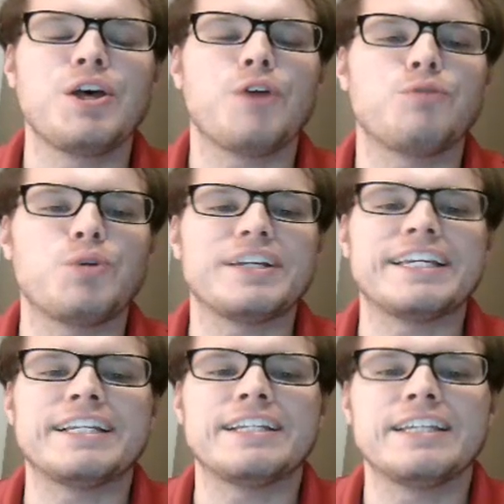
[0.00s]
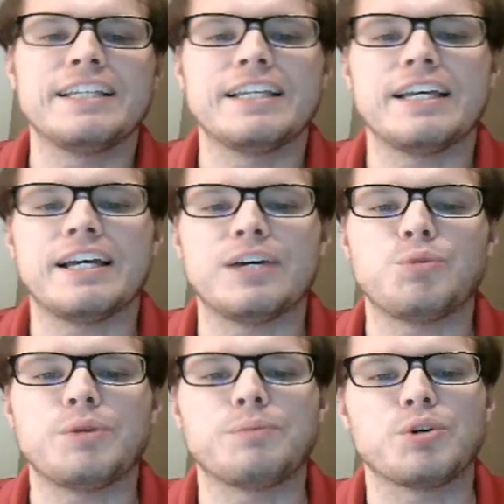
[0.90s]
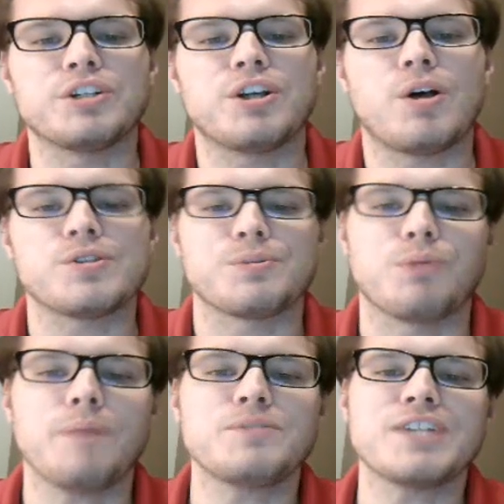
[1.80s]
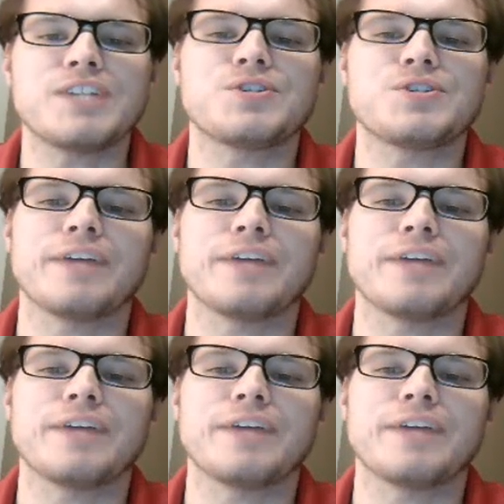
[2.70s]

avoiding what Burden calls abrupt changes,